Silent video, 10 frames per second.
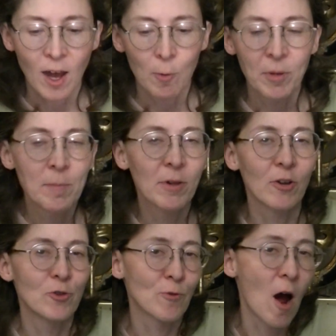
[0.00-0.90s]
people are
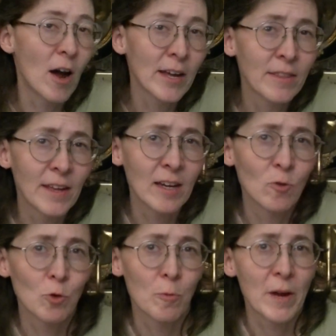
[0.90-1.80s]
drawing
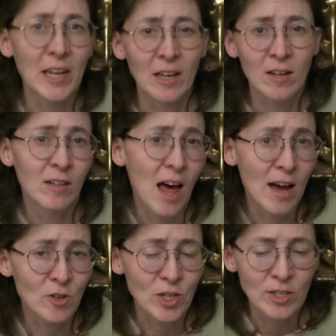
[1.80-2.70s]
things or making
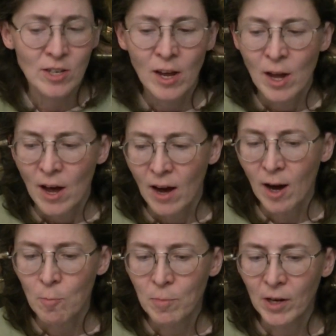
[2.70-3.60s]
collages,
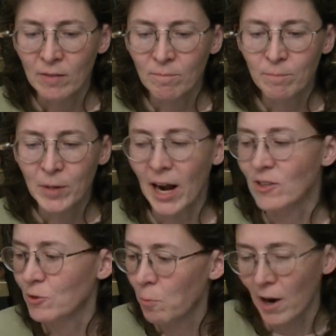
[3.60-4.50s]
but I
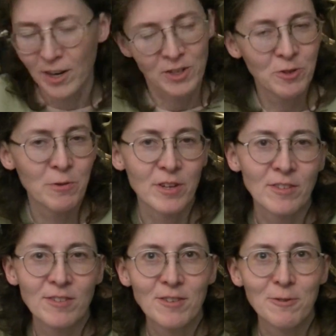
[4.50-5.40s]
just wanted to do
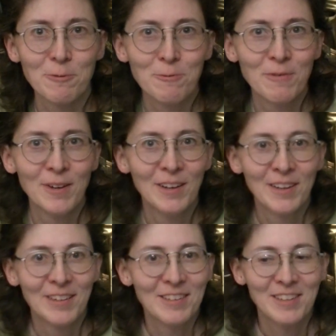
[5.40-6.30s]
this to
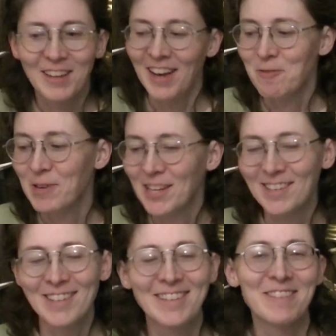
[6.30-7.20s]
kind of be
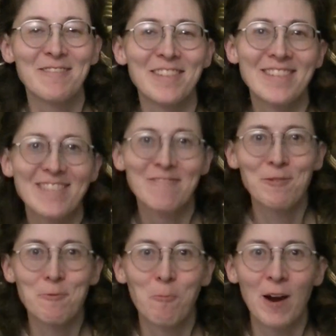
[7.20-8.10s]
consistent
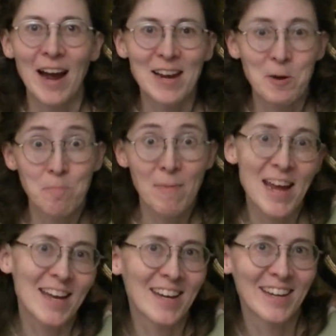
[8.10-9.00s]
with what I
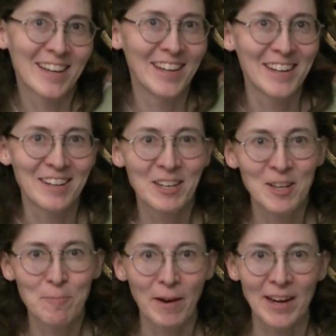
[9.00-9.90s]
make in
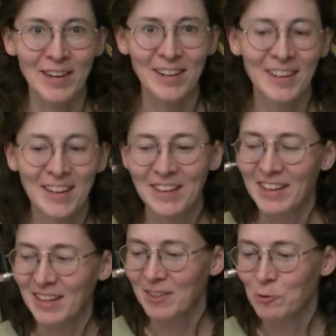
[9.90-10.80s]
my
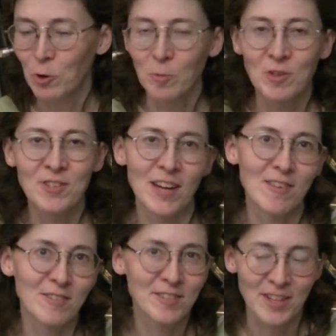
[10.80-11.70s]
like normal
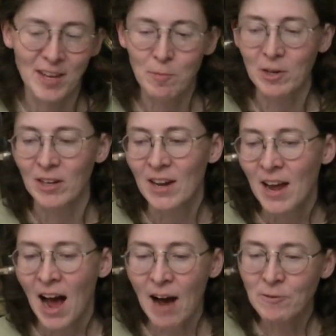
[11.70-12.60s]
sales thing. But
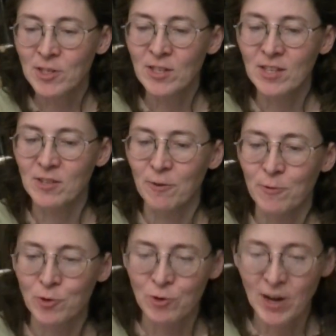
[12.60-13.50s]
obviously these are
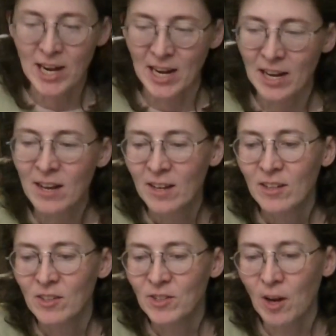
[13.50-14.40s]
for trading,
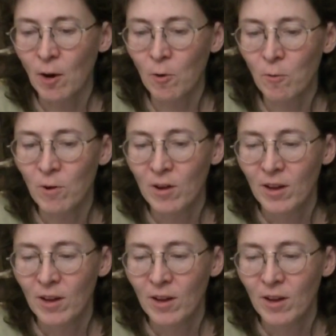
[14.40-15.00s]
so